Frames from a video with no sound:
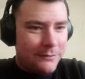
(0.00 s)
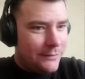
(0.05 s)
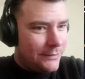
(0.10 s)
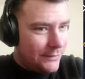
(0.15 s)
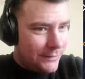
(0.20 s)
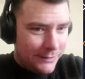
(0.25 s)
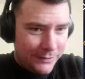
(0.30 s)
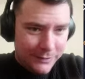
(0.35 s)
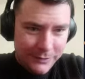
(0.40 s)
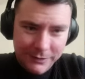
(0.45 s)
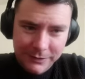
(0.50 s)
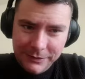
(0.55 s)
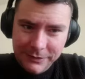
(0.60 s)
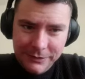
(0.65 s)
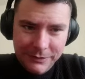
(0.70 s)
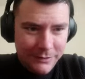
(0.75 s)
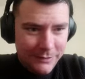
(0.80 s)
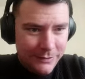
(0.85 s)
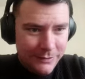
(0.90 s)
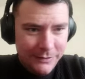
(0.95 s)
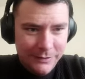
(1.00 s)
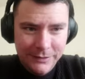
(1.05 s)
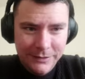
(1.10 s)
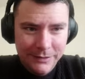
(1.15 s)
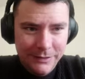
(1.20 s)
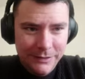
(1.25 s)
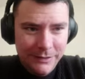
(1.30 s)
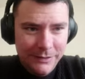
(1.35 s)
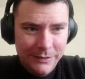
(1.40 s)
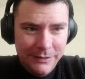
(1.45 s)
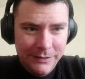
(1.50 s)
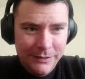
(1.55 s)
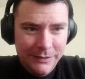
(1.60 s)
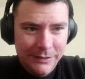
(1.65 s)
[no speech]